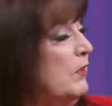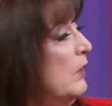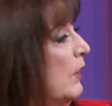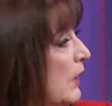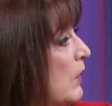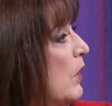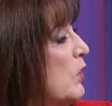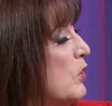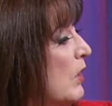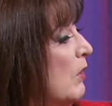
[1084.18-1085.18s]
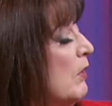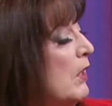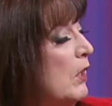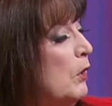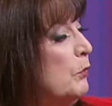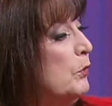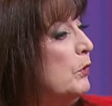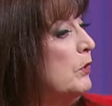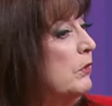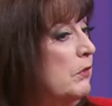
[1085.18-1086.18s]
like in a nutshell,
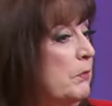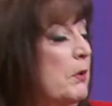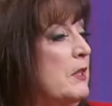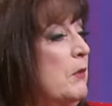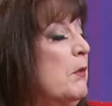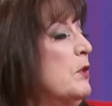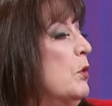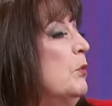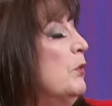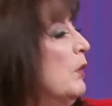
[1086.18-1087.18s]
because everyone's so